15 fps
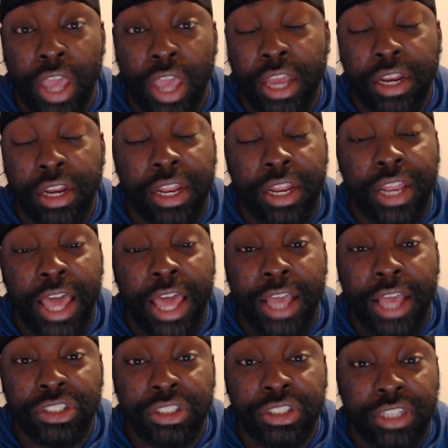eight of the
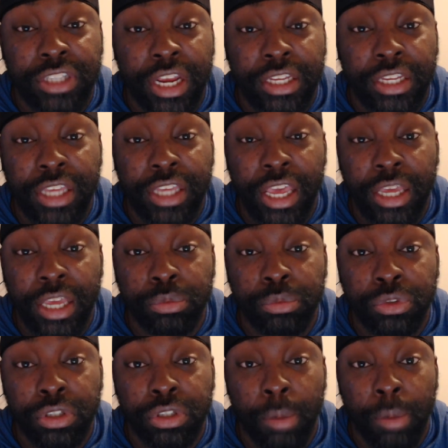last ten
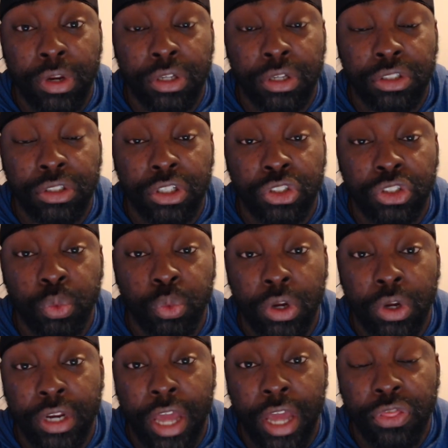games coming into this
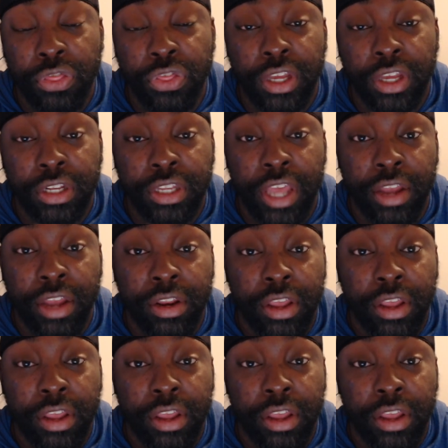one, and I think that